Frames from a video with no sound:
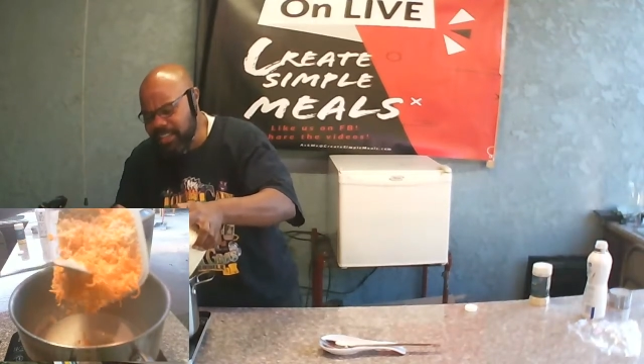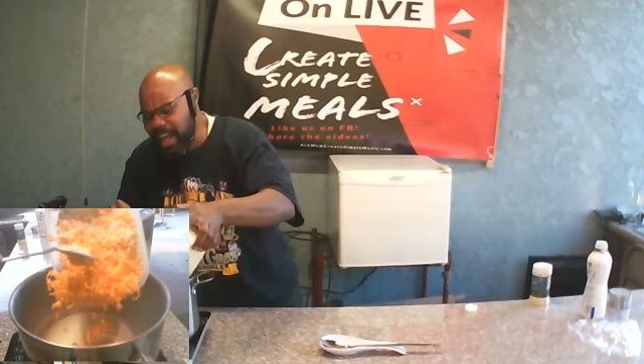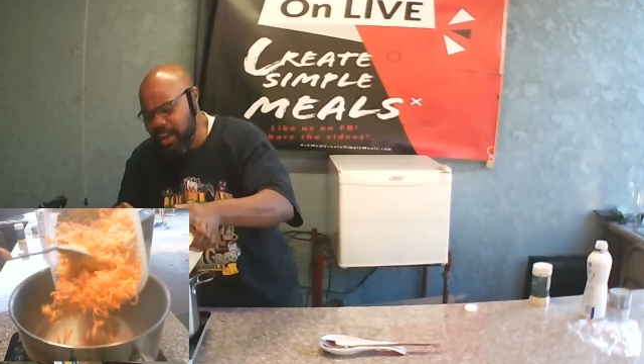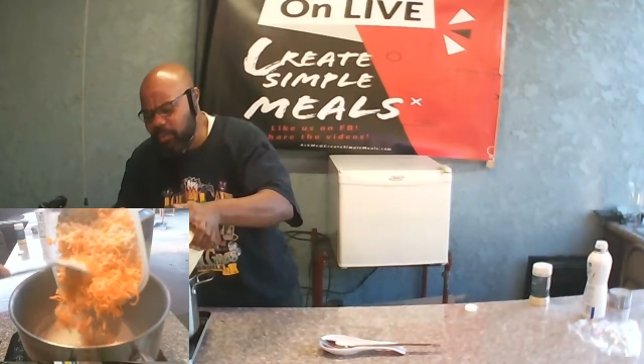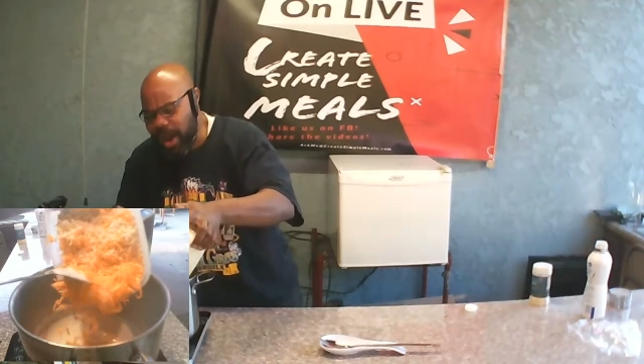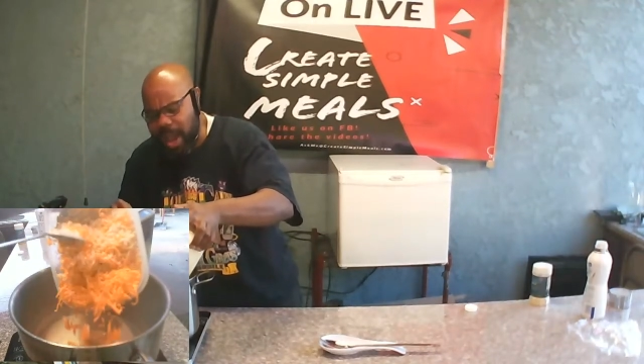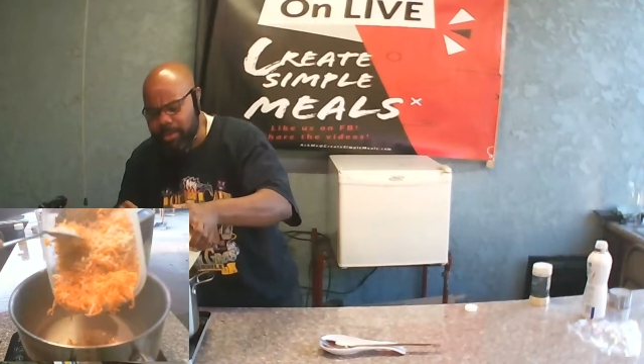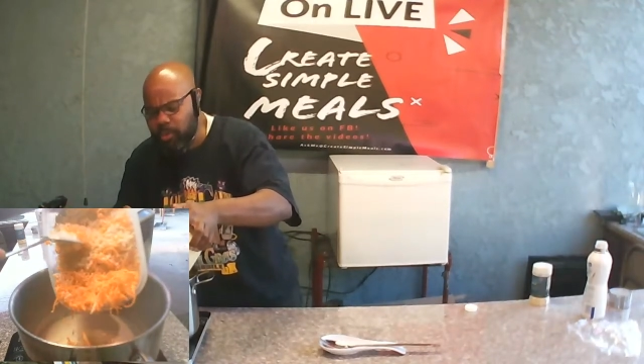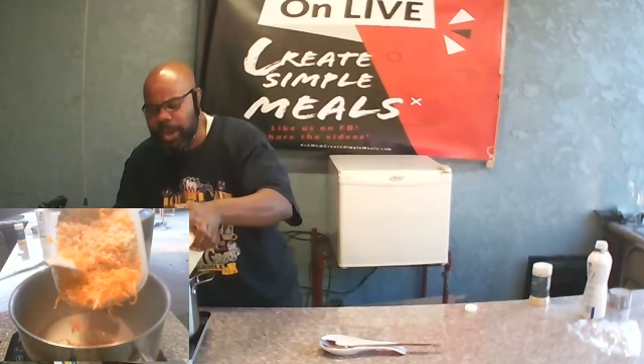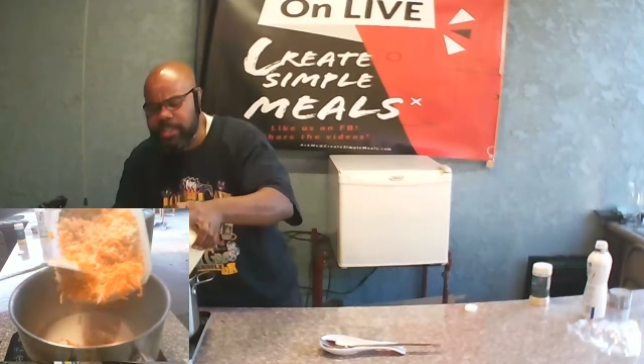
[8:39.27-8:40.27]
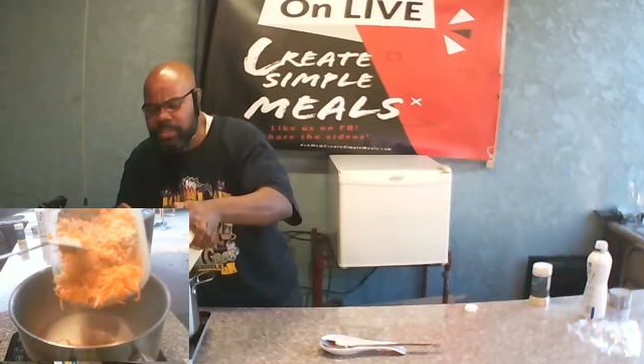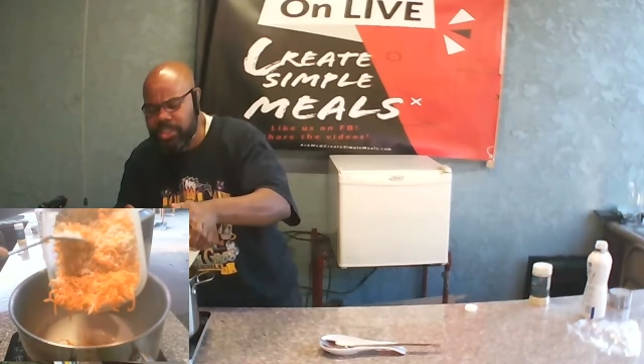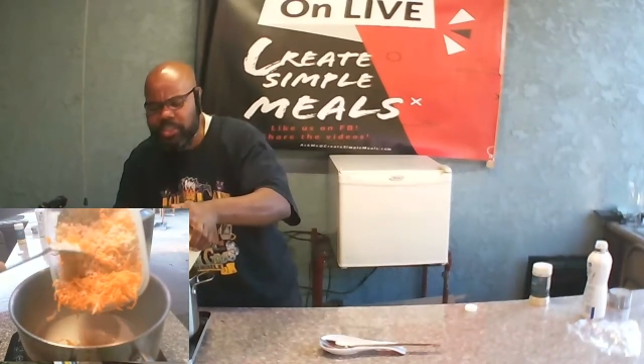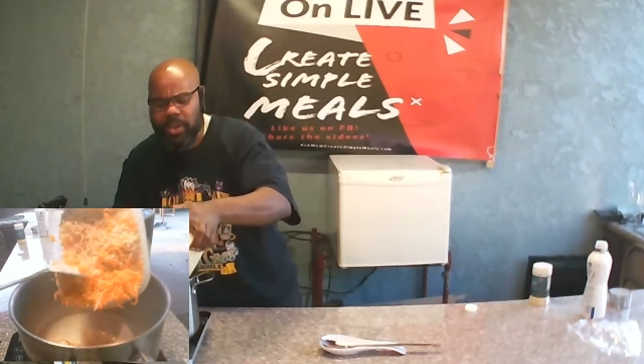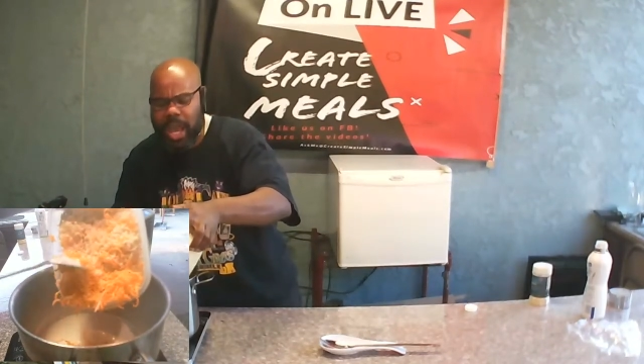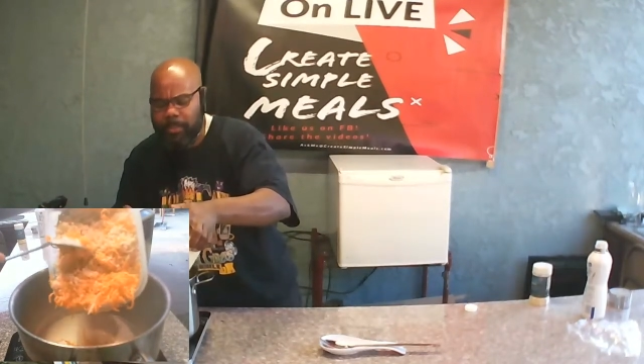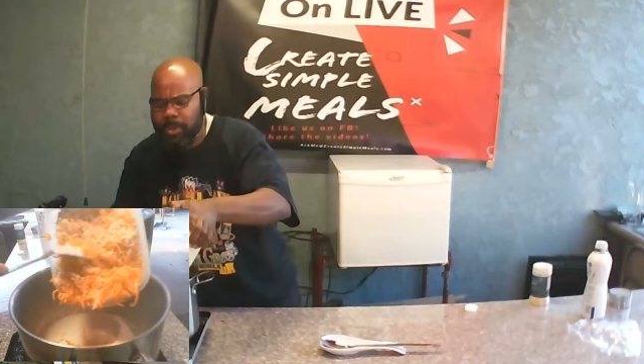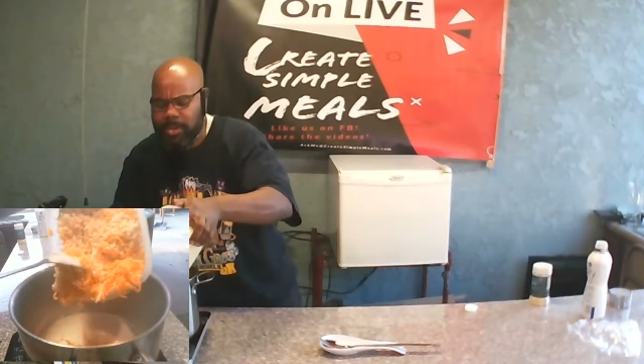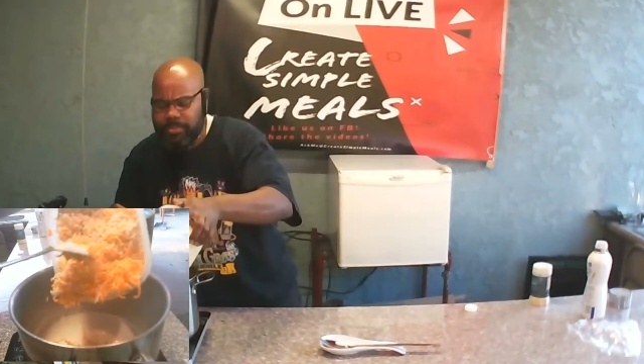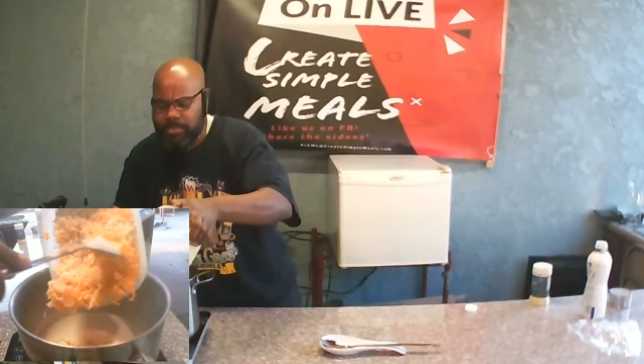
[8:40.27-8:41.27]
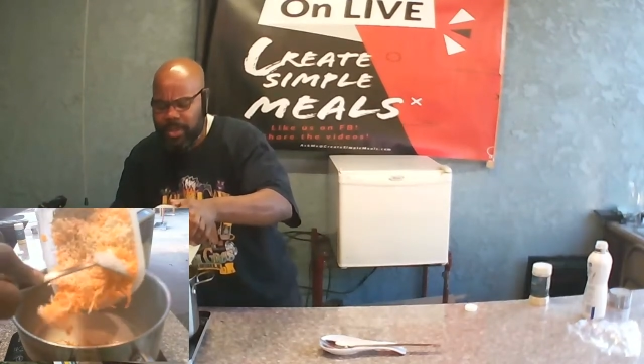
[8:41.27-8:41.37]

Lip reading: not a rhyme or reason. Just so happened